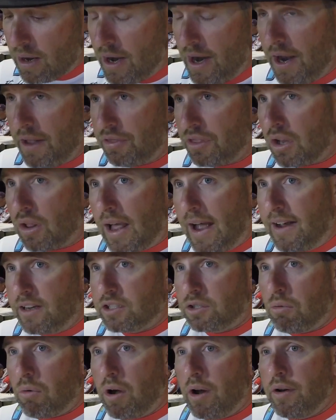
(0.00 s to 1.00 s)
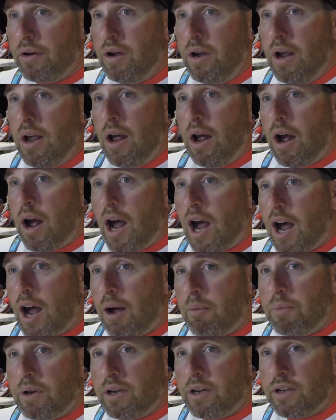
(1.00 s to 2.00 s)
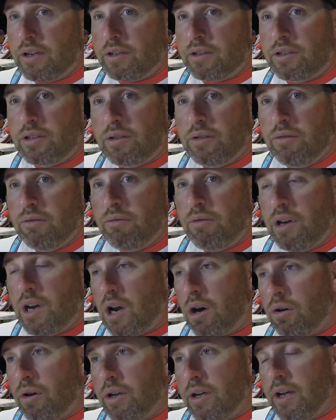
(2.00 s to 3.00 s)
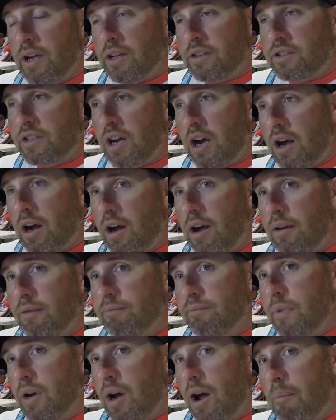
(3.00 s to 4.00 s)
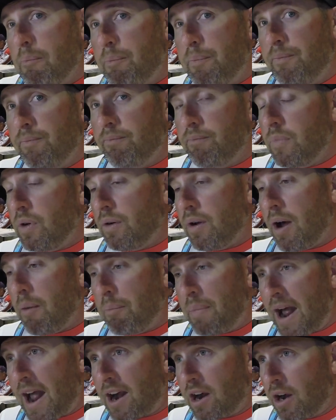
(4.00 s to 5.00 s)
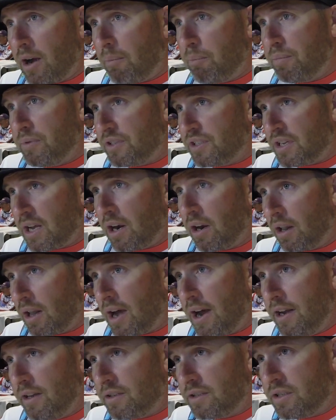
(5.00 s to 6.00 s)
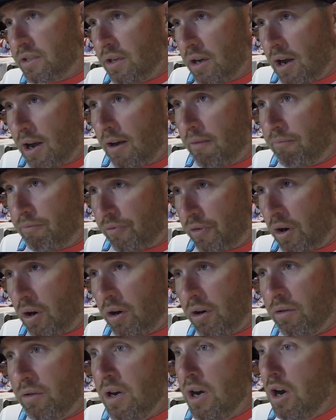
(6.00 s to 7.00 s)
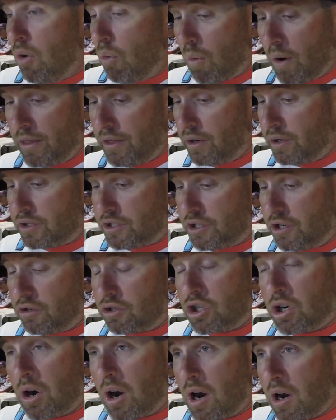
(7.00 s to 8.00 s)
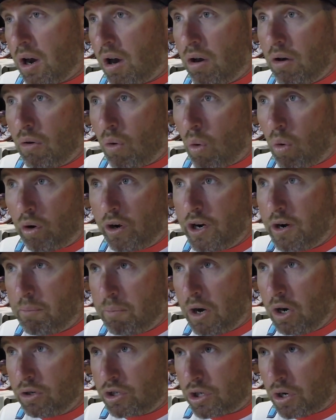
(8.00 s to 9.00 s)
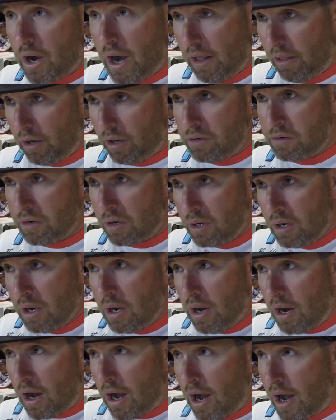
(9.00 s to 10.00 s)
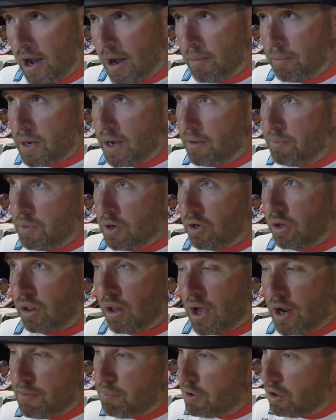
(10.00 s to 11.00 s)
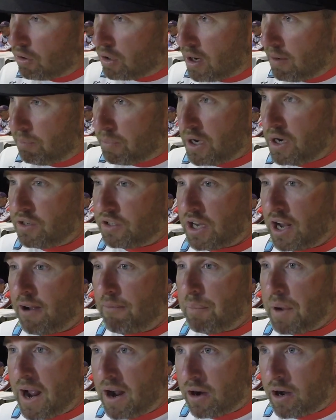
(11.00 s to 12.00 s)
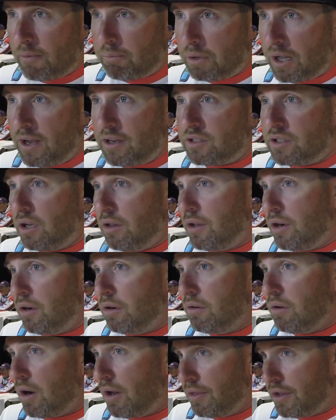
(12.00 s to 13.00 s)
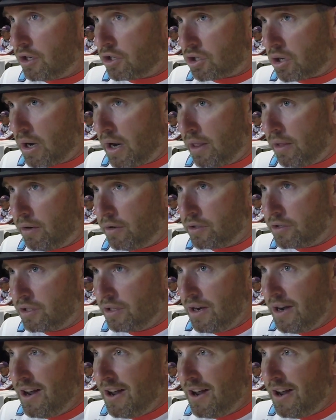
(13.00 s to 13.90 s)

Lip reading: And the last one is, it's a backup set of lights for whether it's your truck or your boat trailer. A lot of boat companies have backup lights on their trailers,